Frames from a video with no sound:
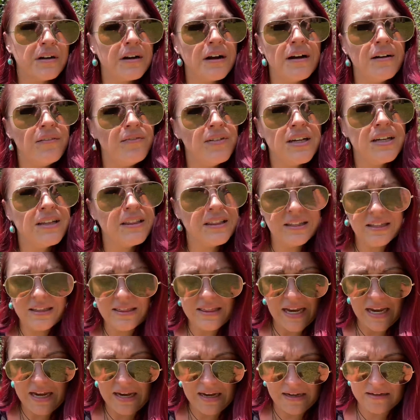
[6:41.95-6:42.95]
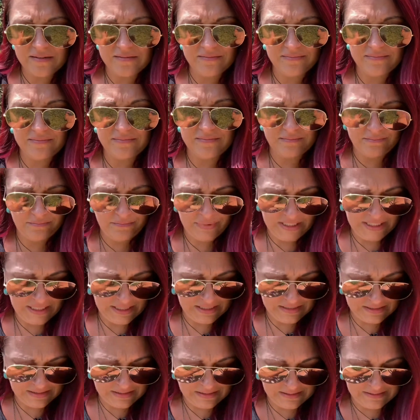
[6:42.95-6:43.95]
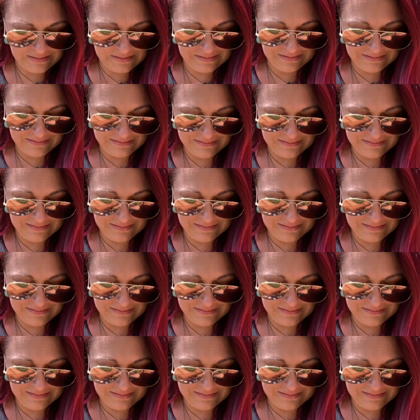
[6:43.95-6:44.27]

of it than that because